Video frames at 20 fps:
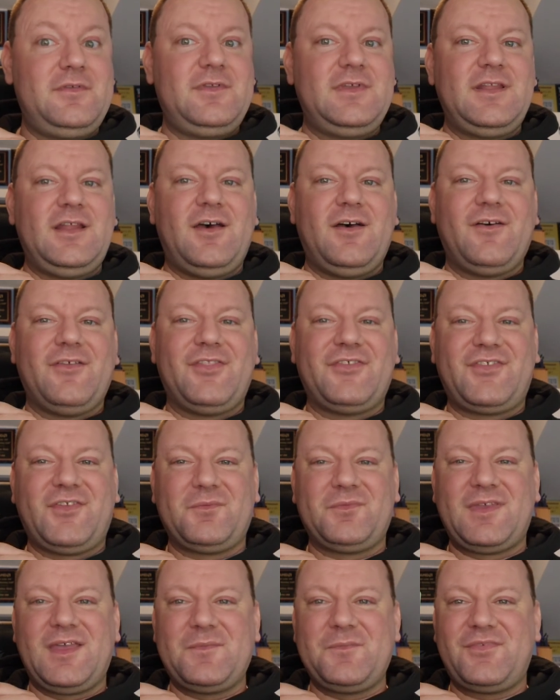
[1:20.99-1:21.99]
You know,
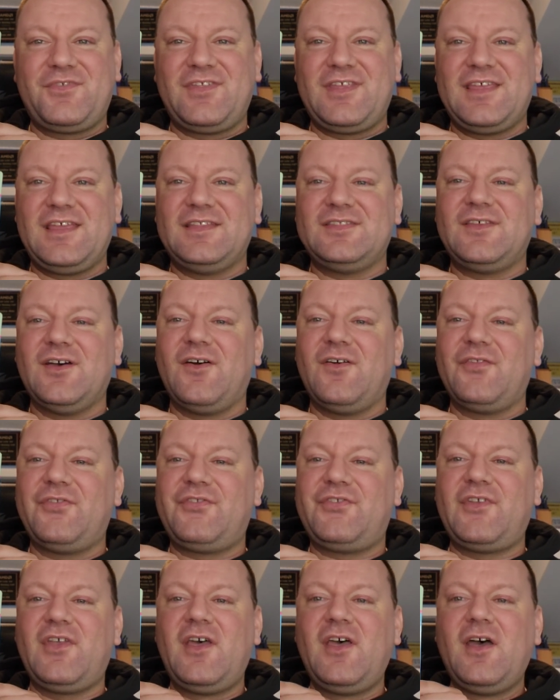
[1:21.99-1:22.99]
sometimes the
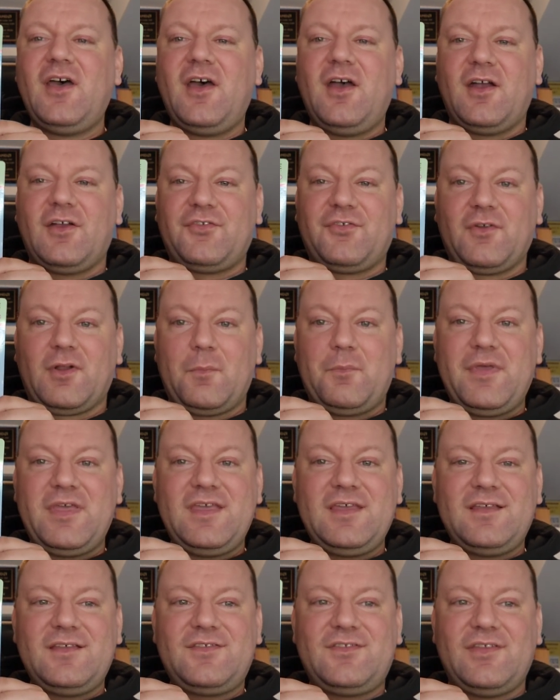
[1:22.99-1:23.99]
adults are sort of
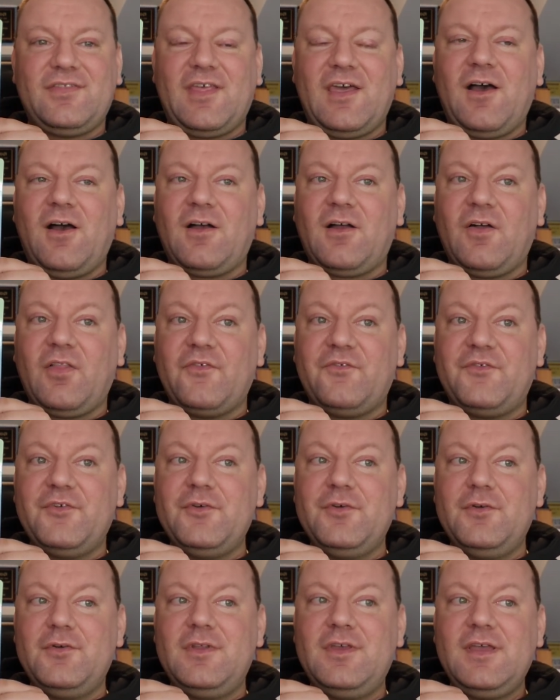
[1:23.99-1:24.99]
pigs and they hog all the
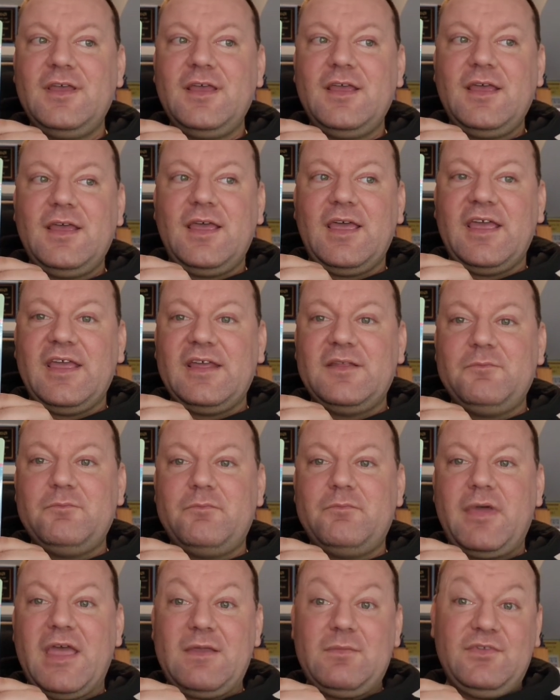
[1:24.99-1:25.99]
food,
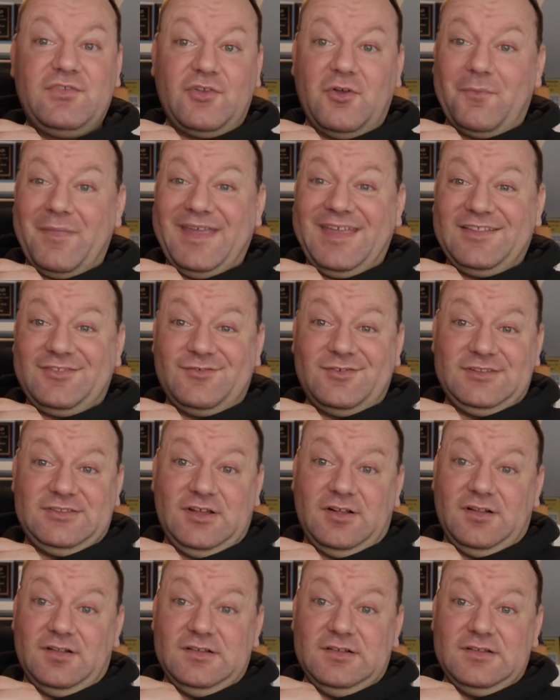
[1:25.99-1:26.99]
and babies don't make it to
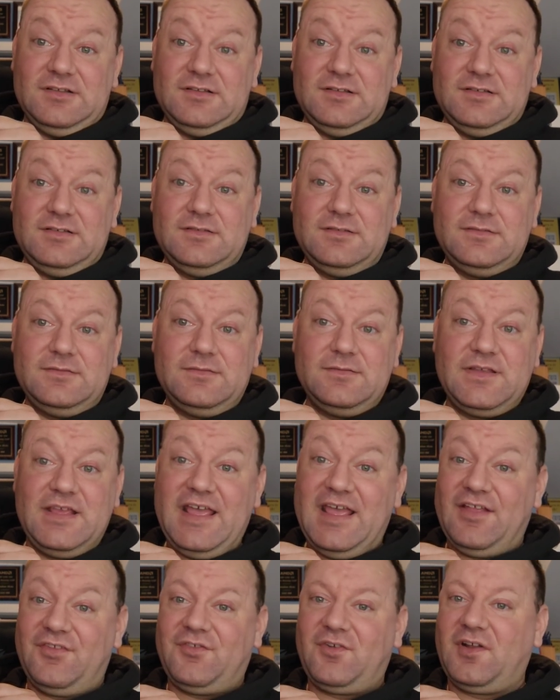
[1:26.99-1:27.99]
adulthood.
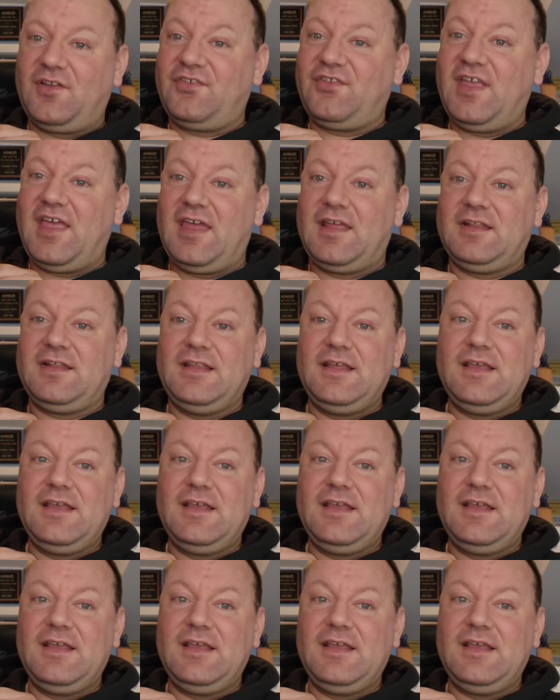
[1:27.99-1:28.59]
Yeah, it's sort of sad.